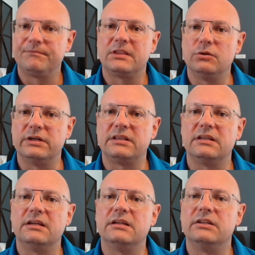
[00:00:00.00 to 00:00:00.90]
it
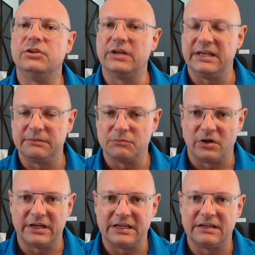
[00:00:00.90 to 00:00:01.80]
during
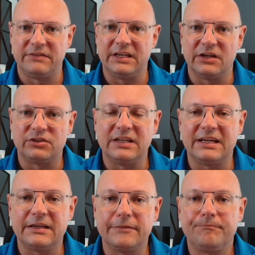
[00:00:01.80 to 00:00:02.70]
my video
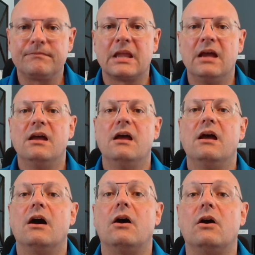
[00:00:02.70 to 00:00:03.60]
today.
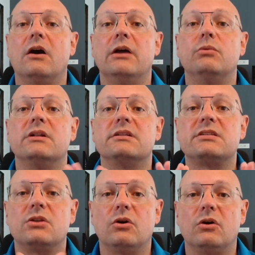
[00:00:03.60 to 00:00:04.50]
I will
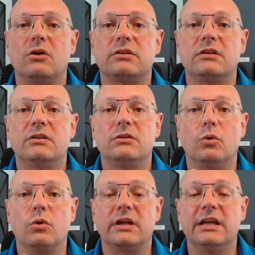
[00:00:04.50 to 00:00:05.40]
start
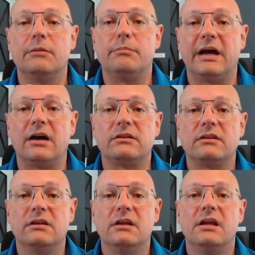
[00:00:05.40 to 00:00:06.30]
talking about
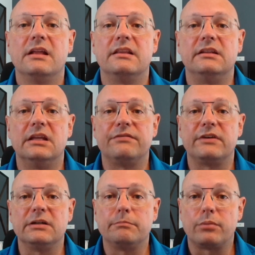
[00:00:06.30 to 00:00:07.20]
the
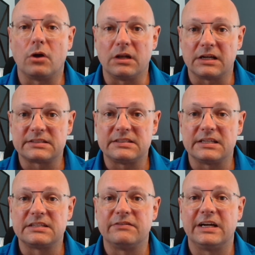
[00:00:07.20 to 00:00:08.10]
different products
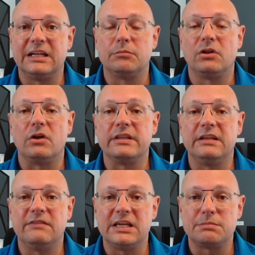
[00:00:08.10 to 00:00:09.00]
that's available on the
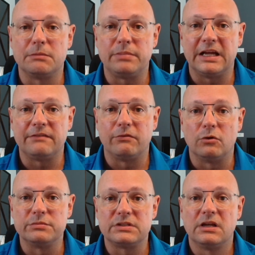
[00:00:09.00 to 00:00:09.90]
investment
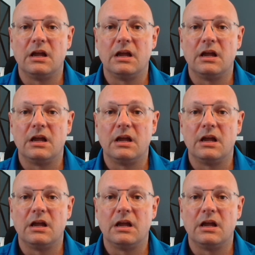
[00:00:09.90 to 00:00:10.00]
platforms,